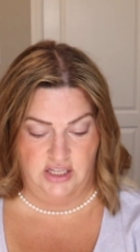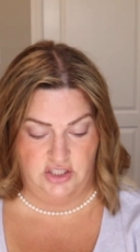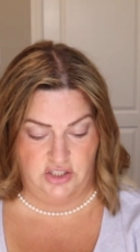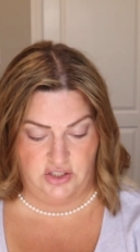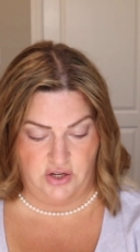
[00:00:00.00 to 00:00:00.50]

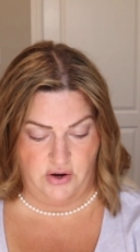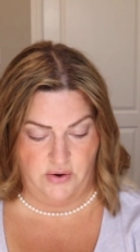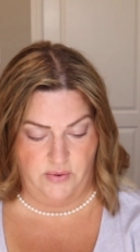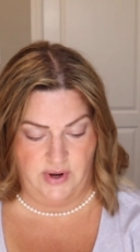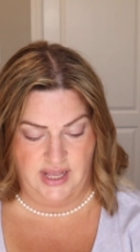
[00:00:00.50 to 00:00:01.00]

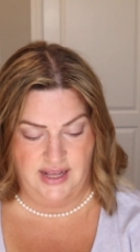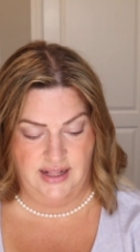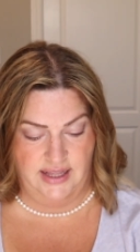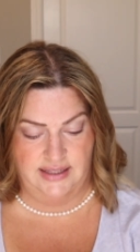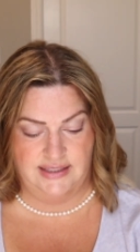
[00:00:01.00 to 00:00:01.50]
So
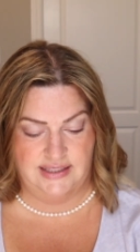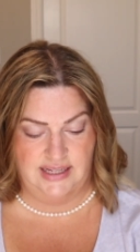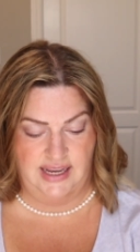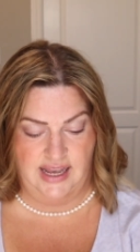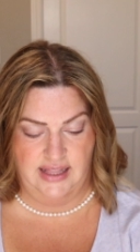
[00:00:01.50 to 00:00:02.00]
let's
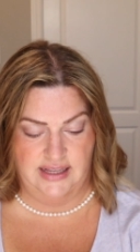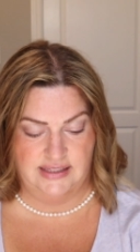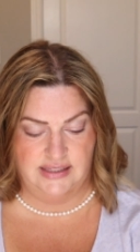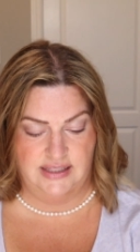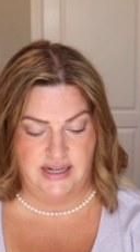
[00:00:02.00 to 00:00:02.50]
see how
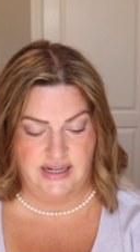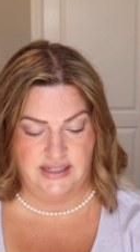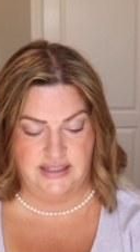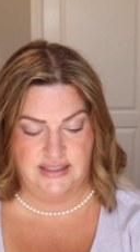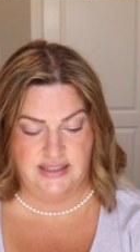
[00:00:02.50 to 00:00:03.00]
this
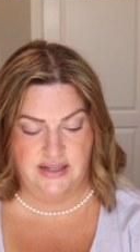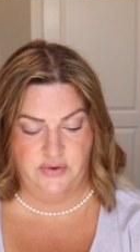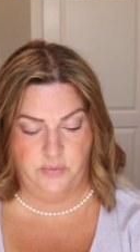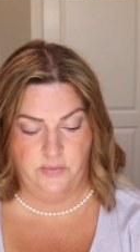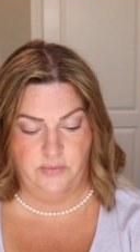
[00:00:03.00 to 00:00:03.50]
looks.
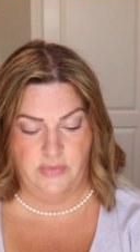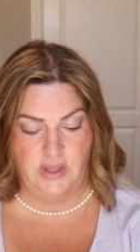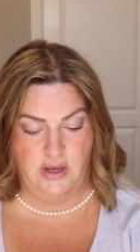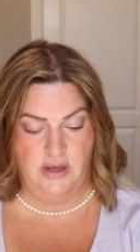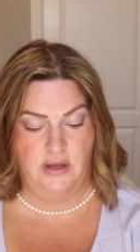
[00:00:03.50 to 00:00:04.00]

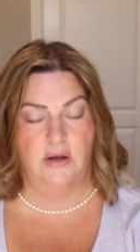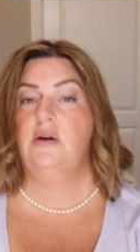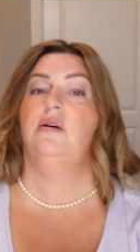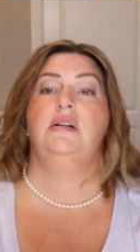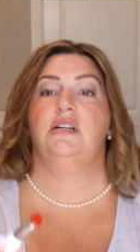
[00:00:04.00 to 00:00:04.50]

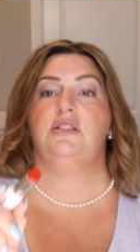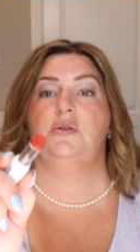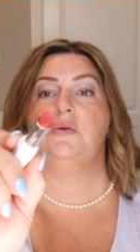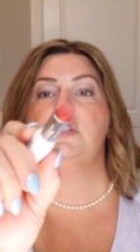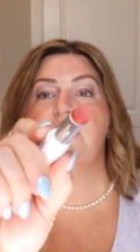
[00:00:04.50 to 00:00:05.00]
Oh, it looks
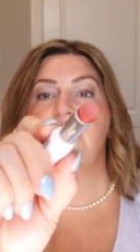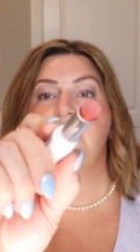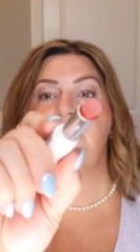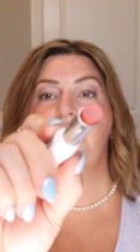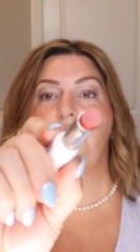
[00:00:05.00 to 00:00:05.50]
gorgeous in
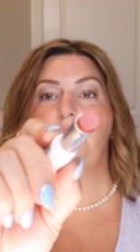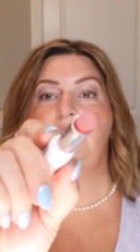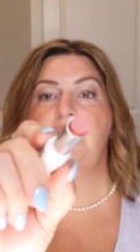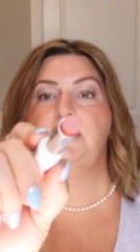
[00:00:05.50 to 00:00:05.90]
the tube.